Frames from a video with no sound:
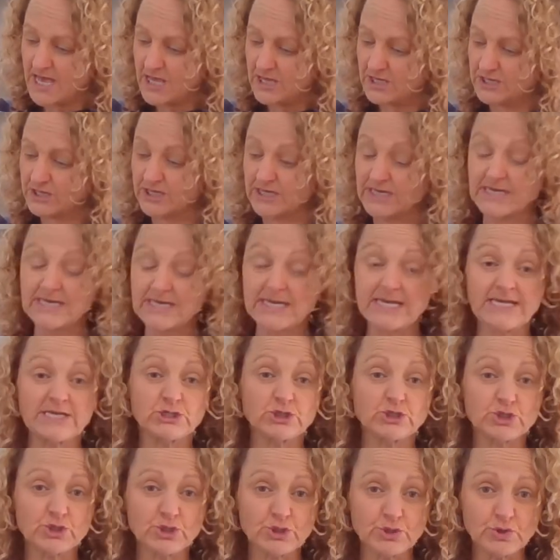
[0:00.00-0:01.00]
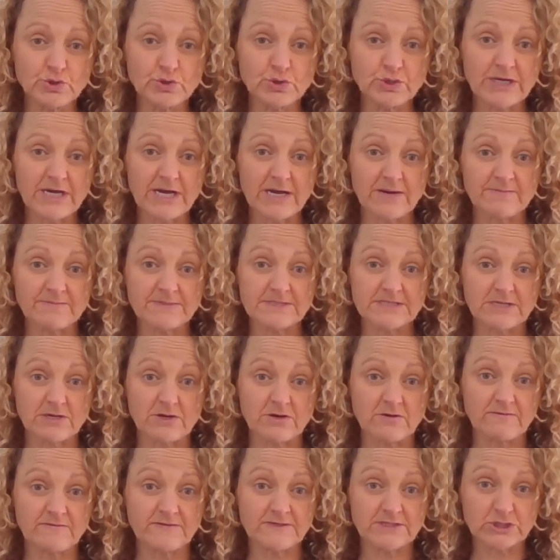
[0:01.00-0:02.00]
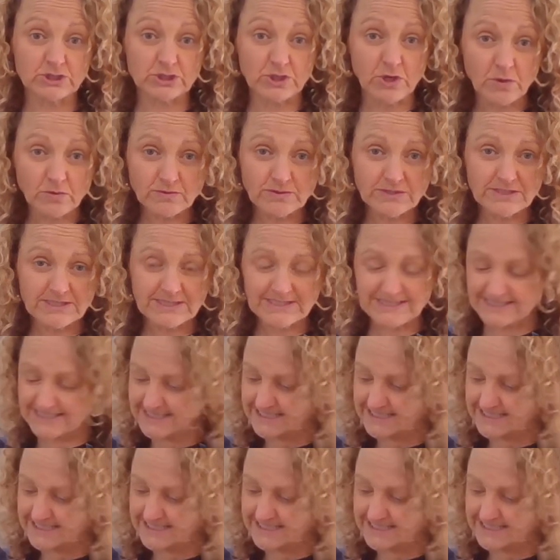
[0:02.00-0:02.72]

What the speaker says: You're going to need 2 cups of salt,